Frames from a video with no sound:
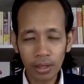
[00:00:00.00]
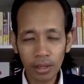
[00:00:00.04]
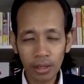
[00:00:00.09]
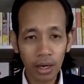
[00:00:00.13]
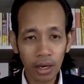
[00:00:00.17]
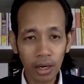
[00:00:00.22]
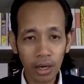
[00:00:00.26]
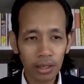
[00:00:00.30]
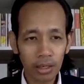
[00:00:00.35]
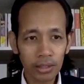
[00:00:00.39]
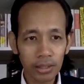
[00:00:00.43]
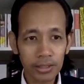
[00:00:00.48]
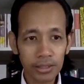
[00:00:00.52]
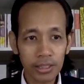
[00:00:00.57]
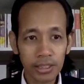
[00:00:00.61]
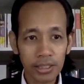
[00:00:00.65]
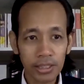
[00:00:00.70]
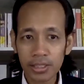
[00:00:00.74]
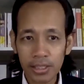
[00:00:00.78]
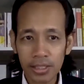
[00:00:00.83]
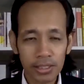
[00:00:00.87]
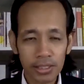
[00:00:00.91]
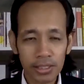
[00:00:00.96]
Uh,
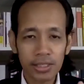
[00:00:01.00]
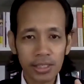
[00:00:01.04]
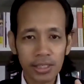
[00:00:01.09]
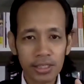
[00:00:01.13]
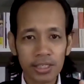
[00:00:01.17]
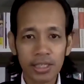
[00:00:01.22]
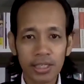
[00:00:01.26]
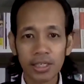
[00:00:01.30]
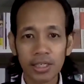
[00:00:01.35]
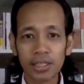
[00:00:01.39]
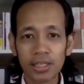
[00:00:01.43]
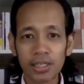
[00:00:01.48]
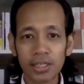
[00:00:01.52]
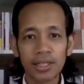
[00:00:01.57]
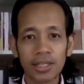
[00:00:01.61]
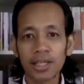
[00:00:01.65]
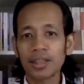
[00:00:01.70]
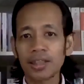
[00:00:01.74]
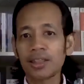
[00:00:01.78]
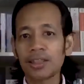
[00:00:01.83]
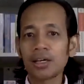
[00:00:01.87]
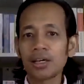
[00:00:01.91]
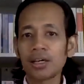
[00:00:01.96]
just just
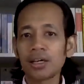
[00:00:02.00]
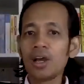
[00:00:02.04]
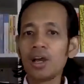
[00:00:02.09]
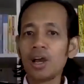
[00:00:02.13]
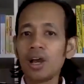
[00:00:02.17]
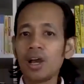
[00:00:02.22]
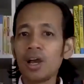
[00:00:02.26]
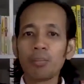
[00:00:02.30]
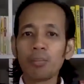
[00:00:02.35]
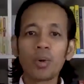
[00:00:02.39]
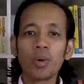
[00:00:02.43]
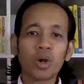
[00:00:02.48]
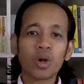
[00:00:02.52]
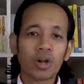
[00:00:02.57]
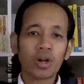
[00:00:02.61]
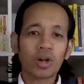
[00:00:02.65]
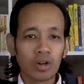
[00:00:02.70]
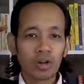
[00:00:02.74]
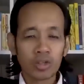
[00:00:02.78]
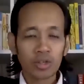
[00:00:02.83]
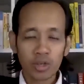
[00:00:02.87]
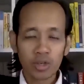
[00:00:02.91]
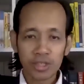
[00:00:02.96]
another book
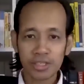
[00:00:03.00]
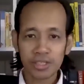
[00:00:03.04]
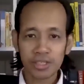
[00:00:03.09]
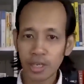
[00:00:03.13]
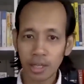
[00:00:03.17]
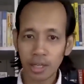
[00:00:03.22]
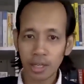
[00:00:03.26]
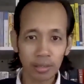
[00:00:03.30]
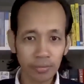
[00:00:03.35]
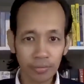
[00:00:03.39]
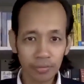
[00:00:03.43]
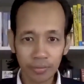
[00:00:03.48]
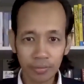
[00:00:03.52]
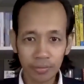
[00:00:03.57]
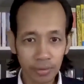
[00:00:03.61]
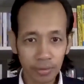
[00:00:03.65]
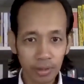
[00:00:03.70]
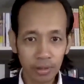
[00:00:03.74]
on your shelf.